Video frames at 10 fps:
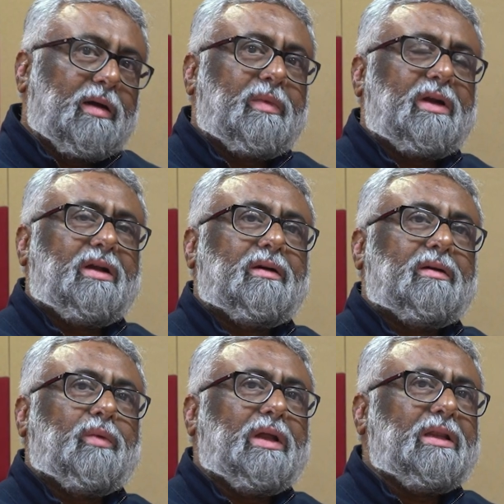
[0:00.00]
But
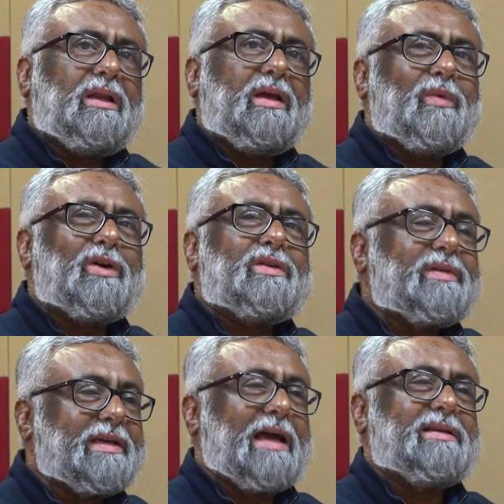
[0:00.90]
one thing, because of
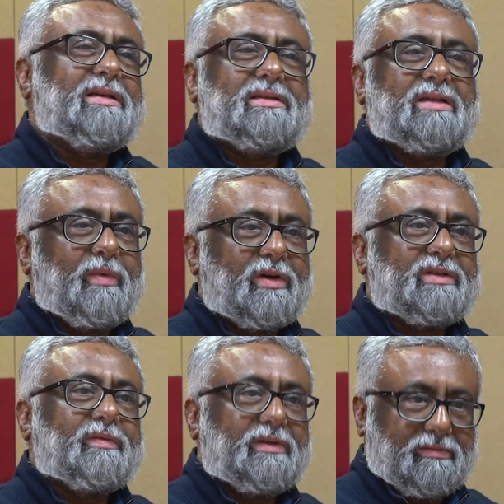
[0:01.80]
the gadgets and
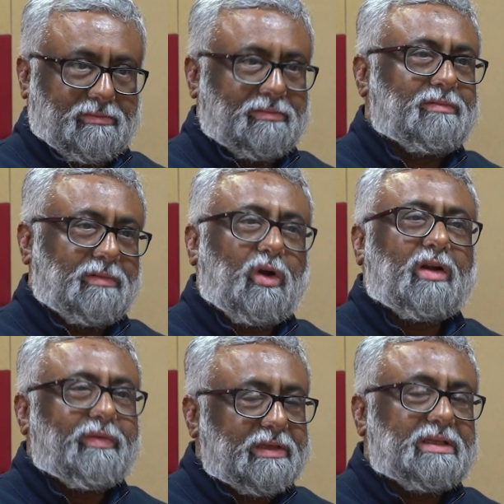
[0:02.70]
because of the lot
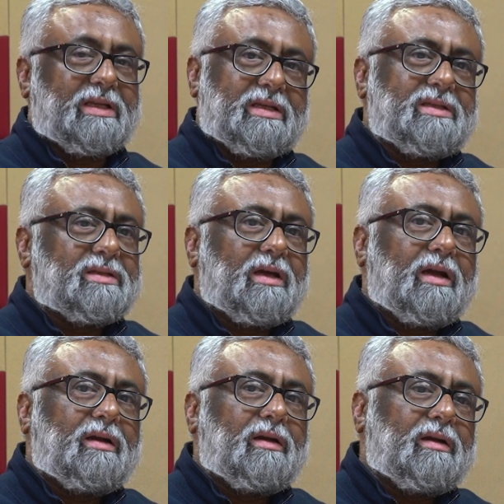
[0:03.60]
of other things,
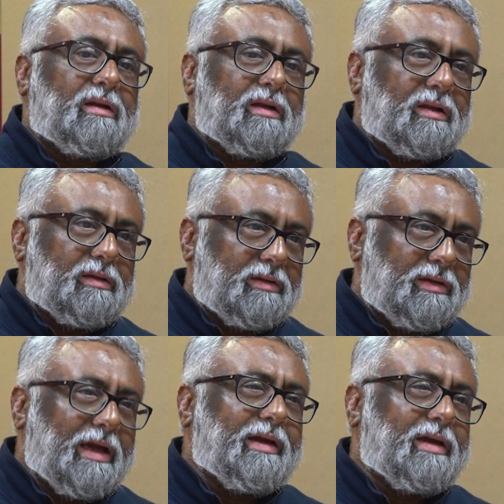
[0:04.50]
and
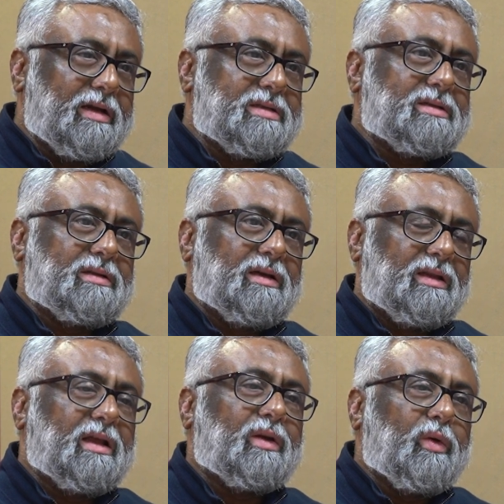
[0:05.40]
young kids,
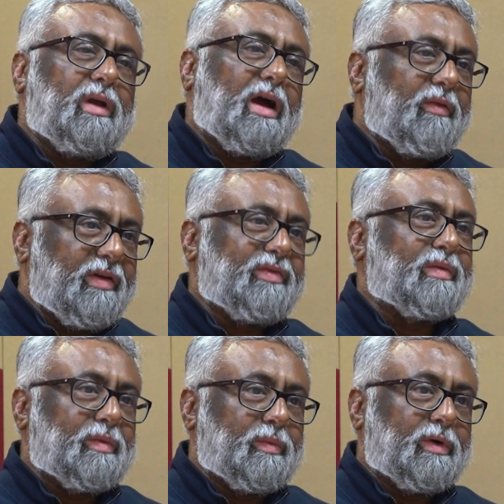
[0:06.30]
they are going away
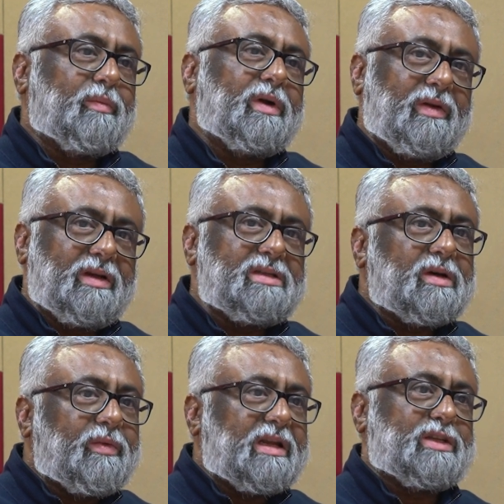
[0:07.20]
from the book, but it is
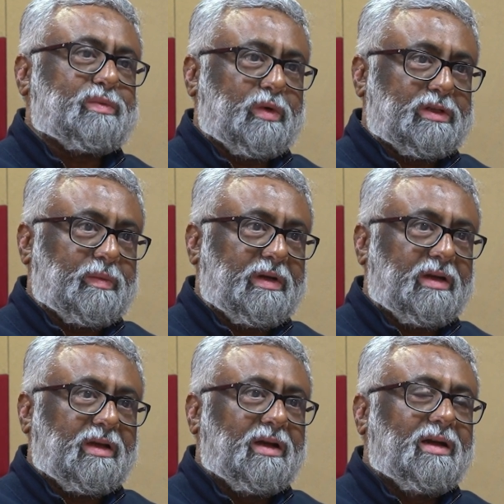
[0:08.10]
our
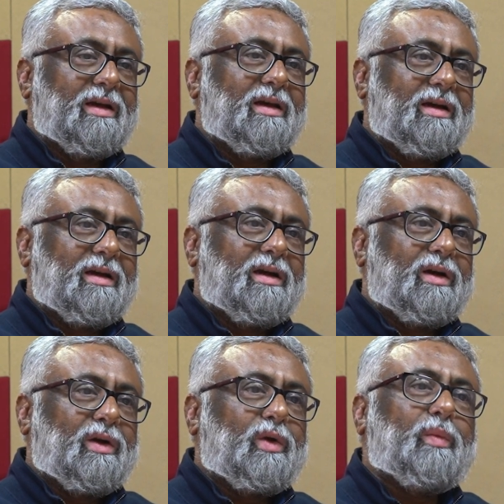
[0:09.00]
responsibility
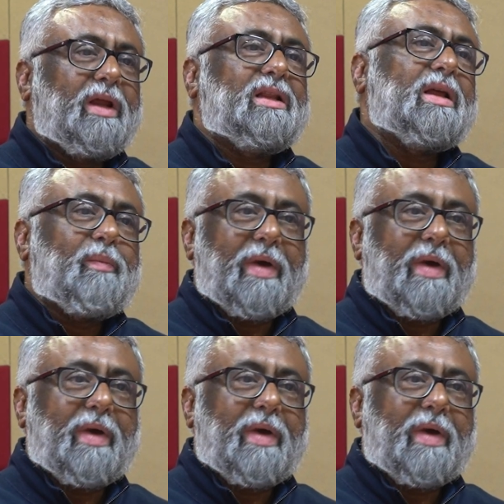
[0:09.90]
to bring them